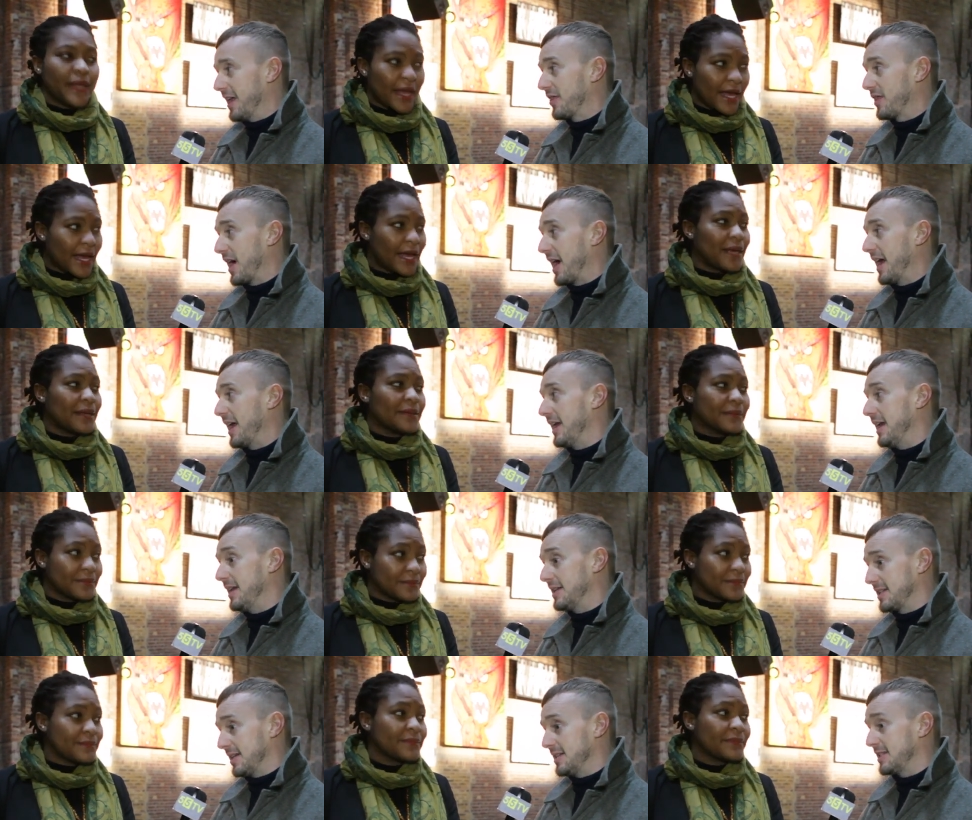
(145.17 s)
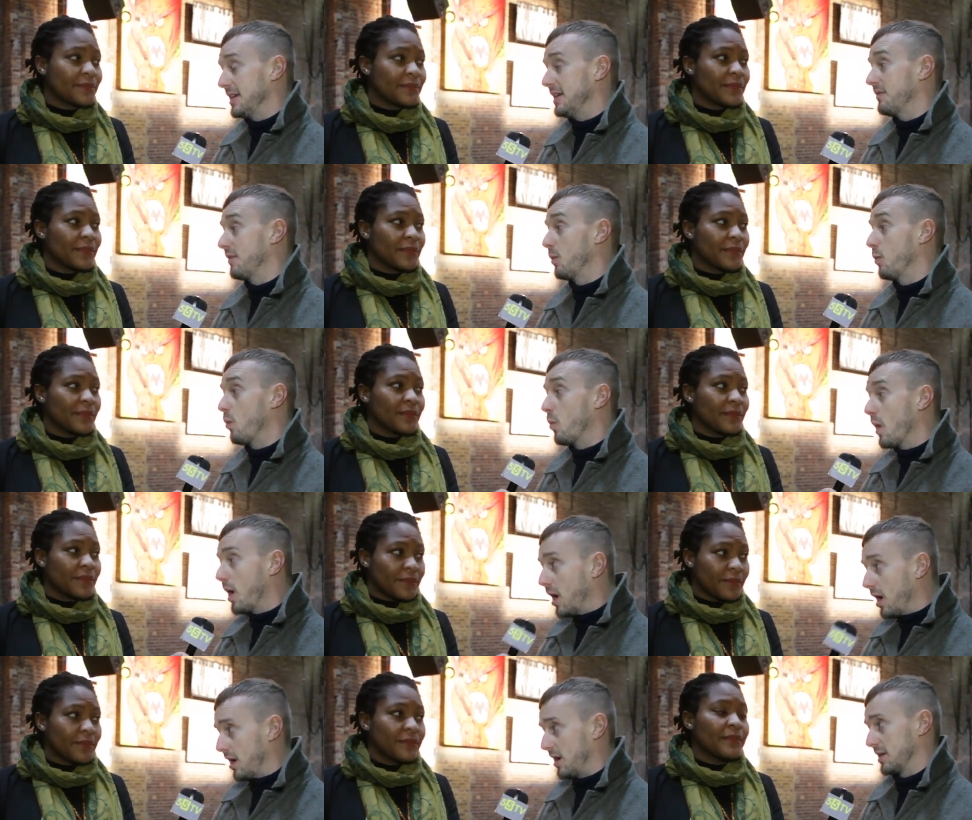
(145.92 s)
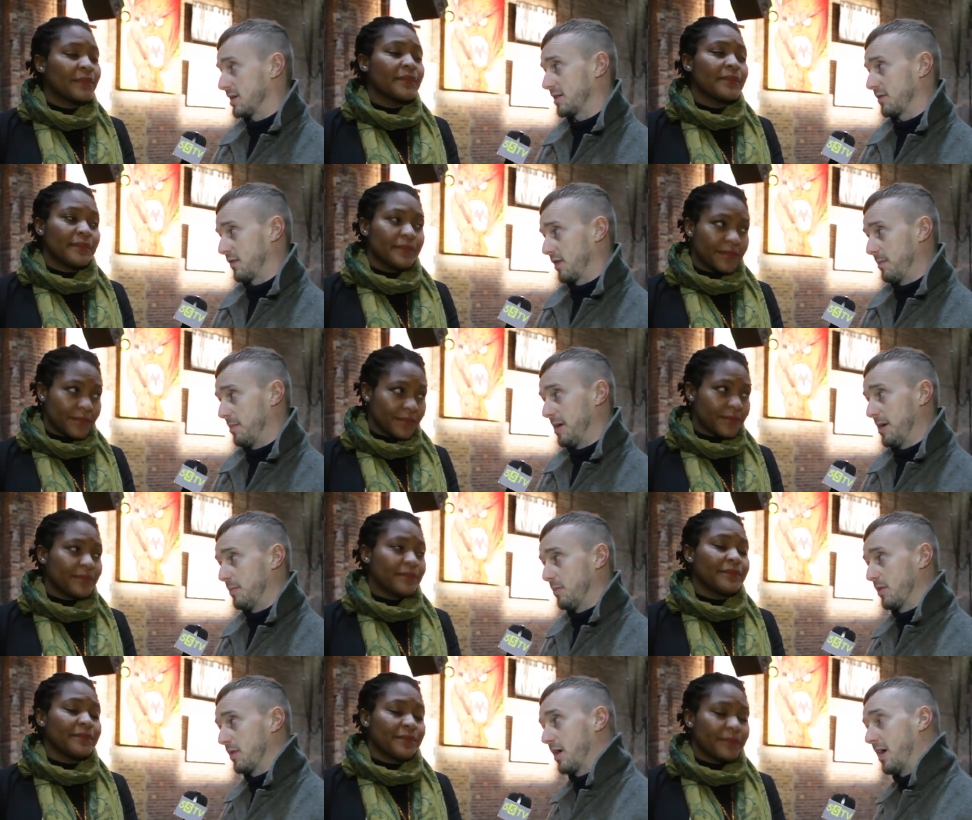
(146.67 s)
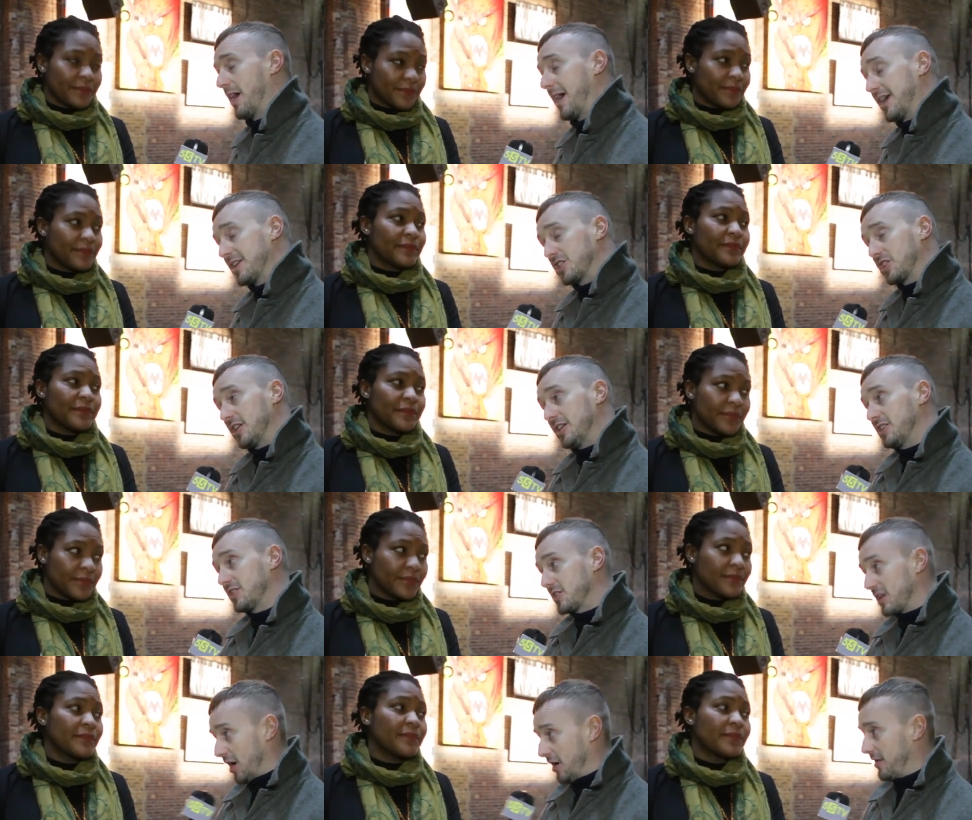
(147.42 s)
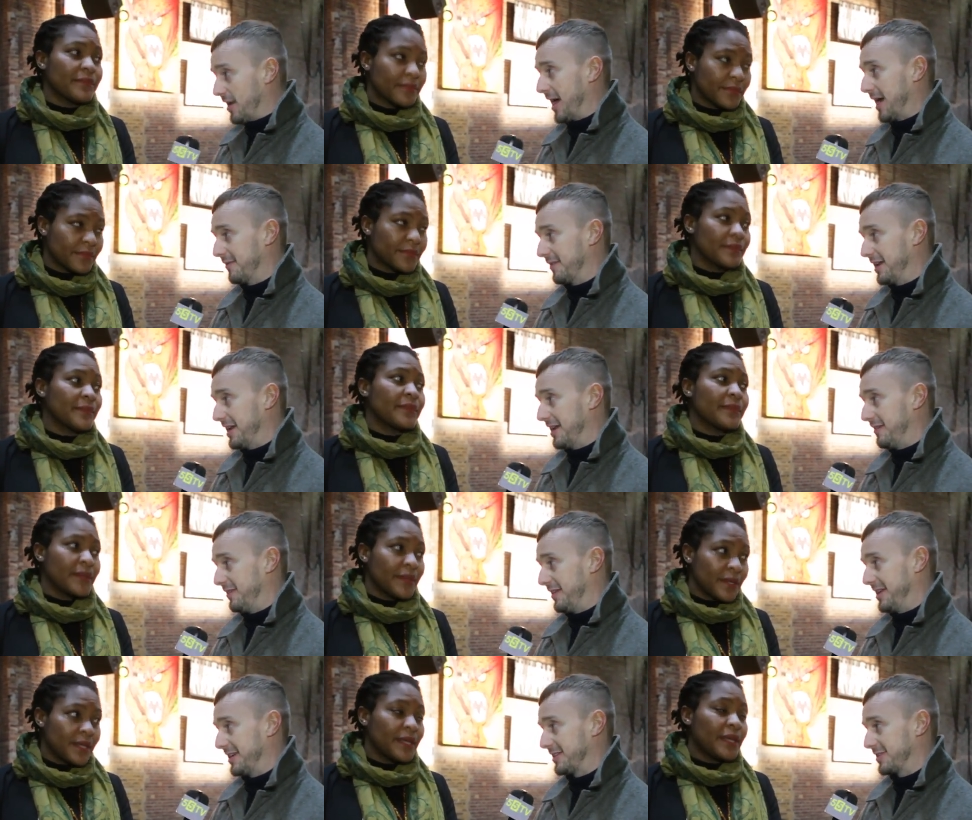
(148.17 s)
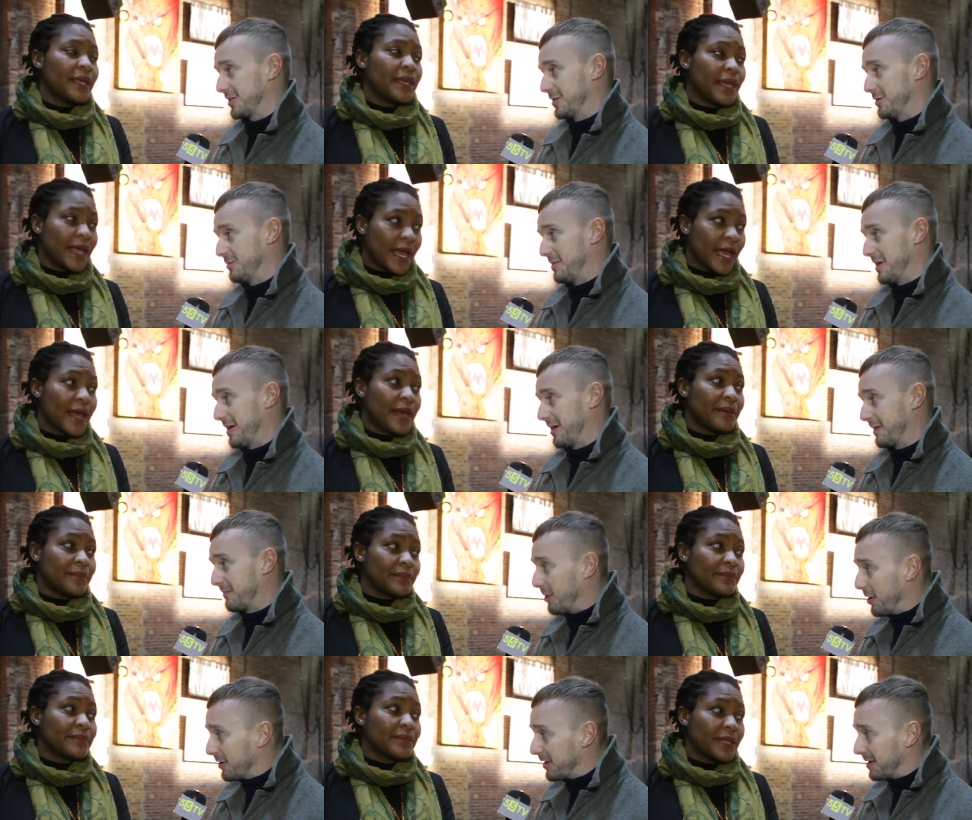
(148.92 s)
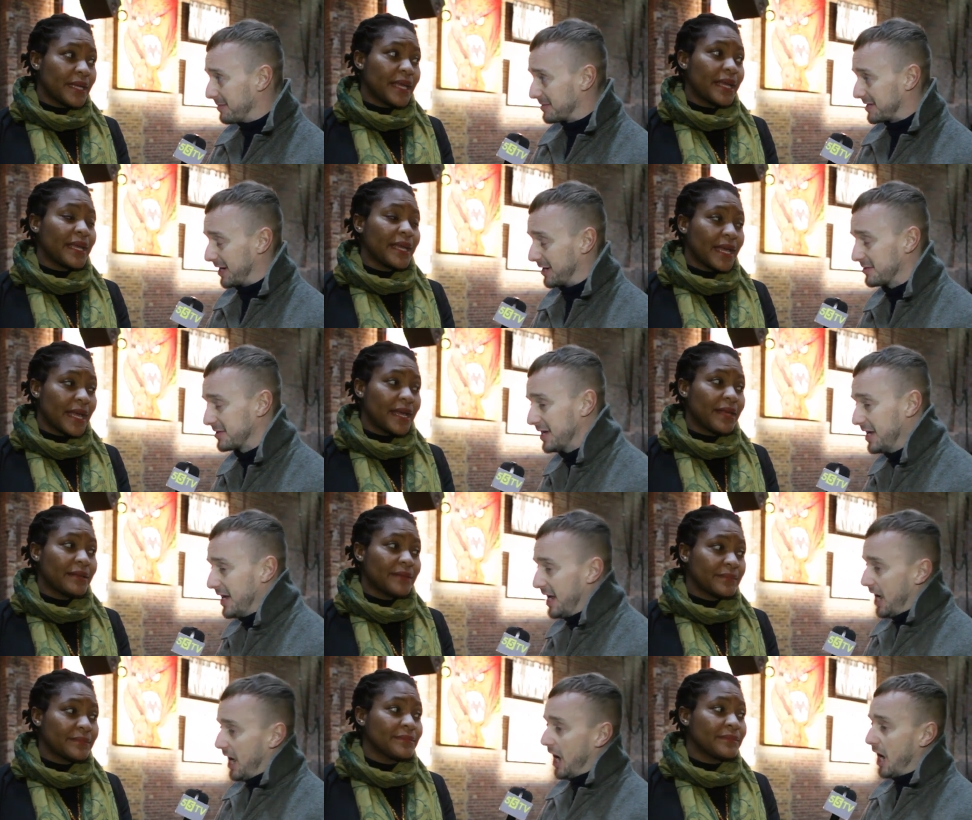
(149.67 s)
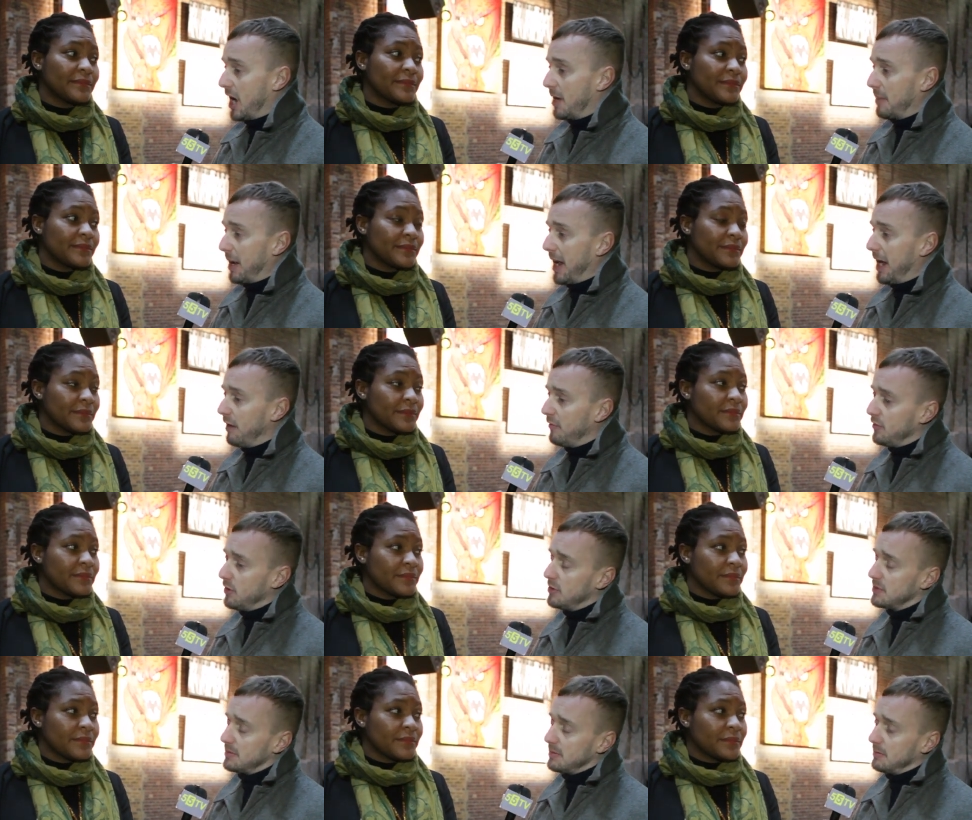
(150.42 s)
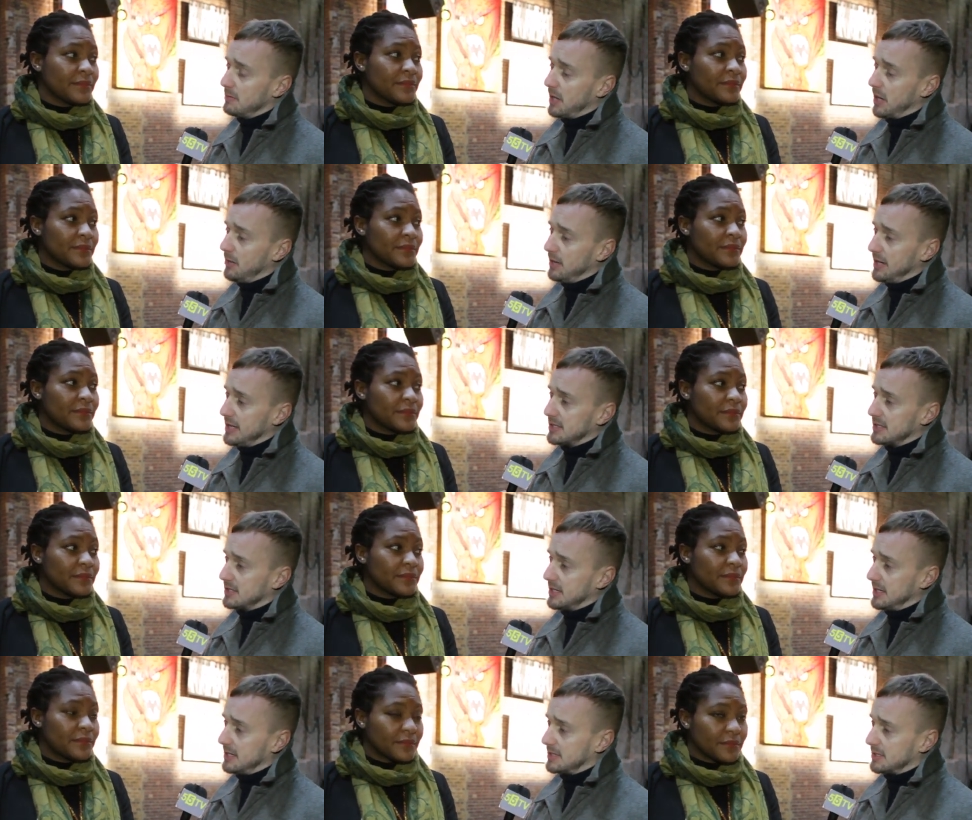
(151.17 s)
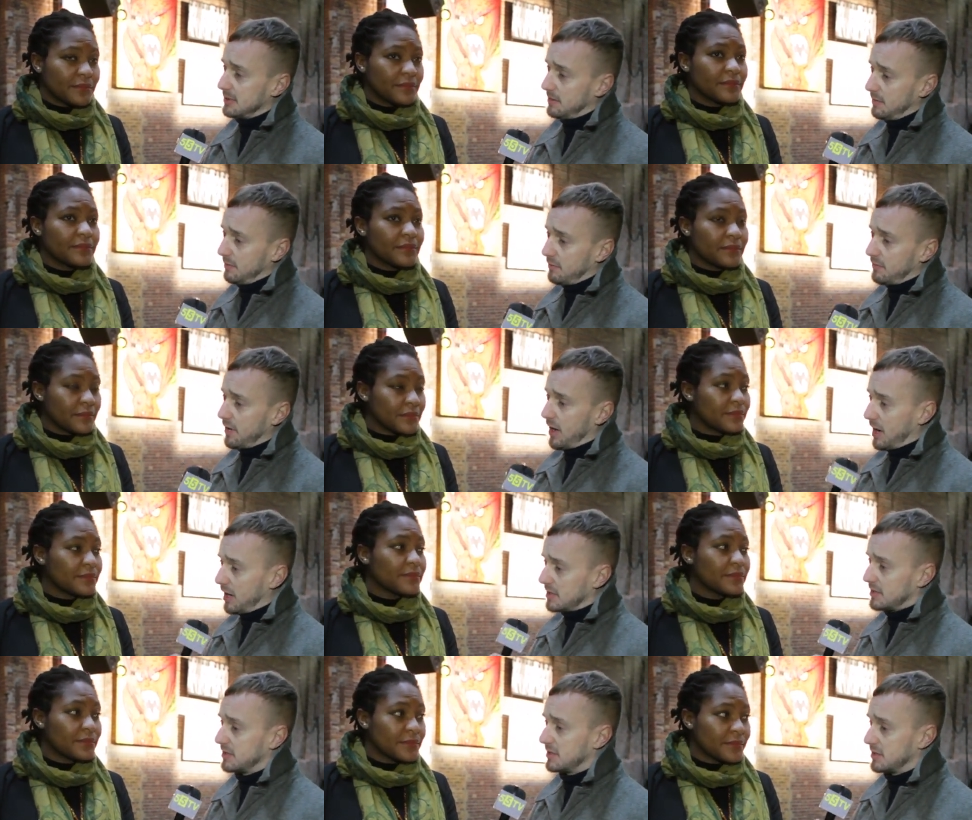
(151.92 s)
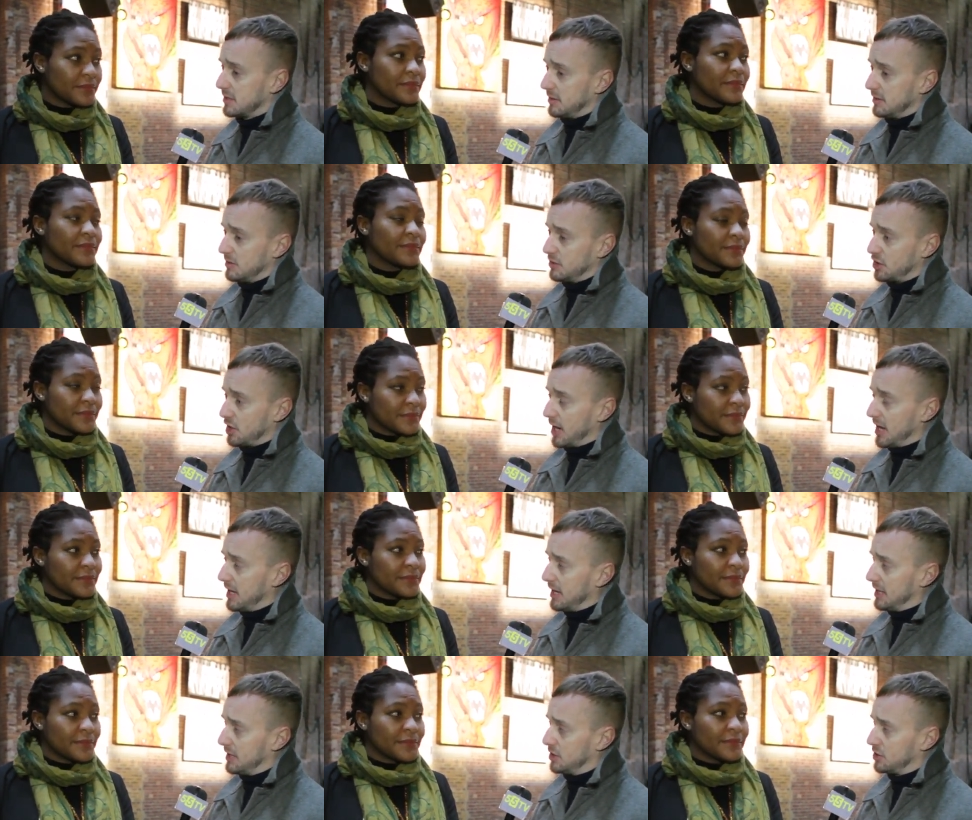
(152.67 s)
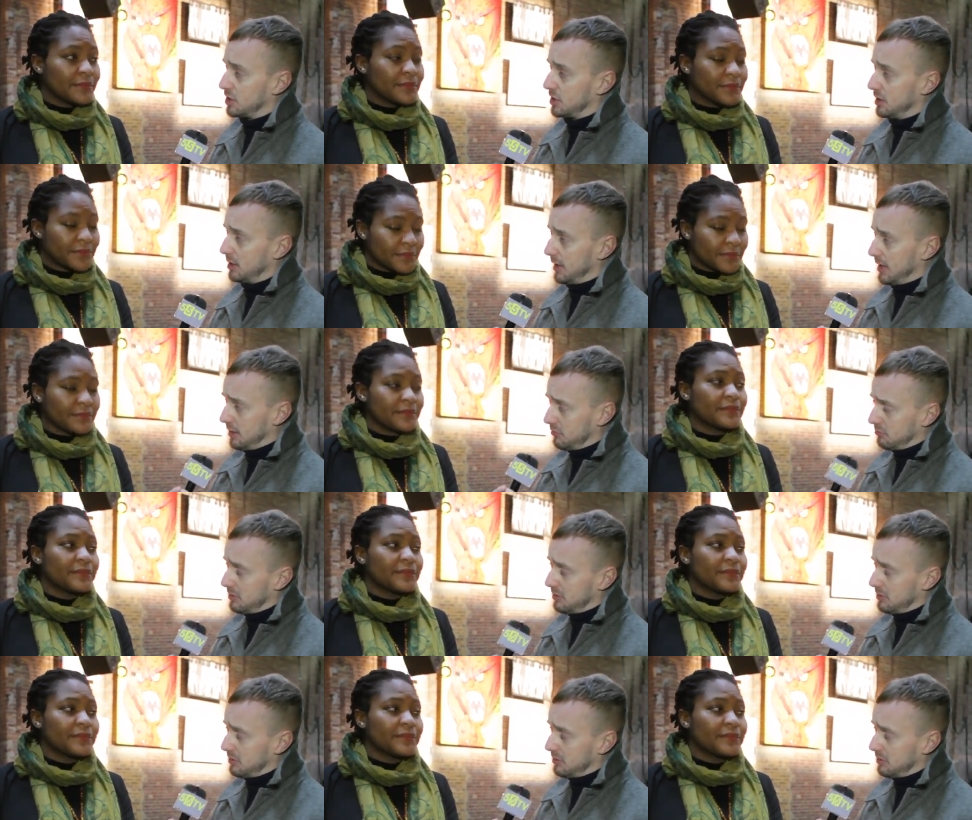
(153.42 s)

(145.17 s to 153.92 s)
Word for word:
Speaker 1: that it is even worse for people that actually don't have a living to bear upon themselves. How have you noticed this vast change in